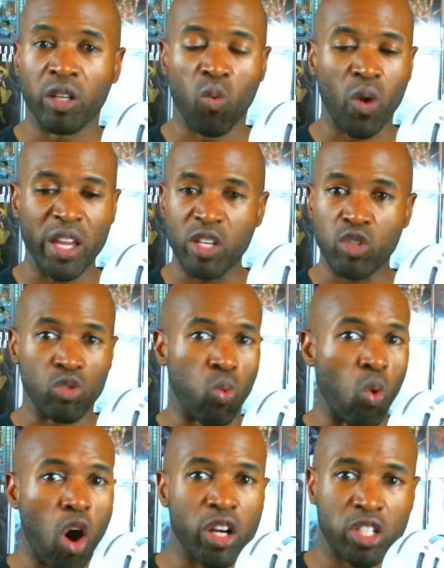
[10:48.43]
The way he just
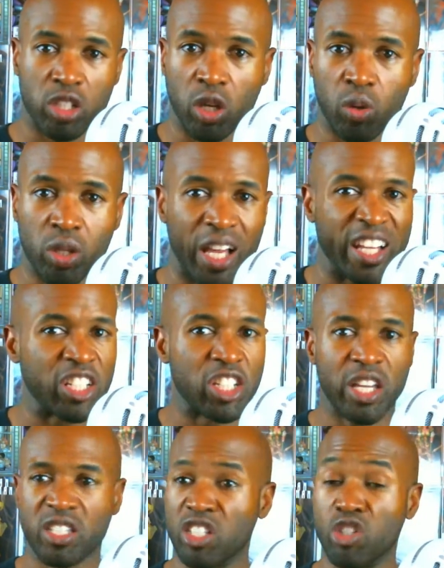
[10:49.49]
walked slowly like
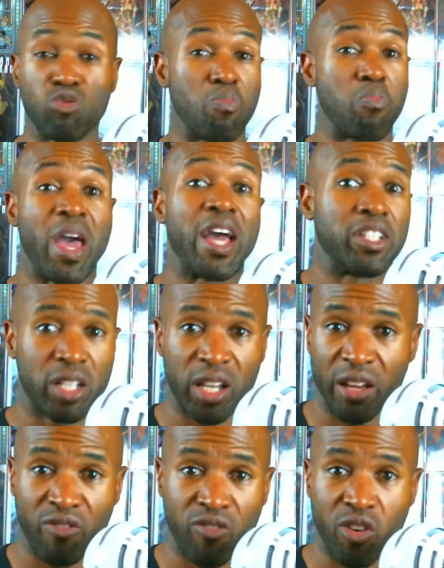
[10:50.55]
Jason, used magic
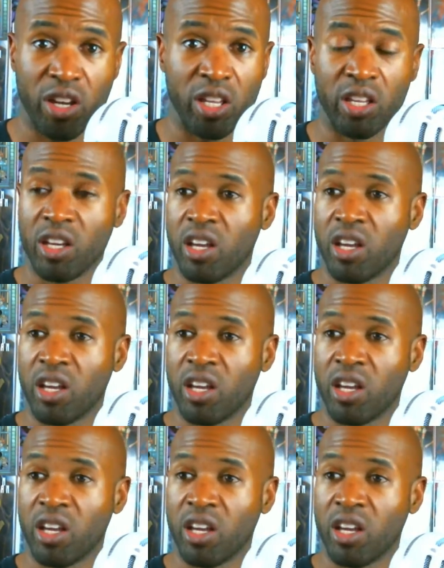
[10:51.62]
like Freddy,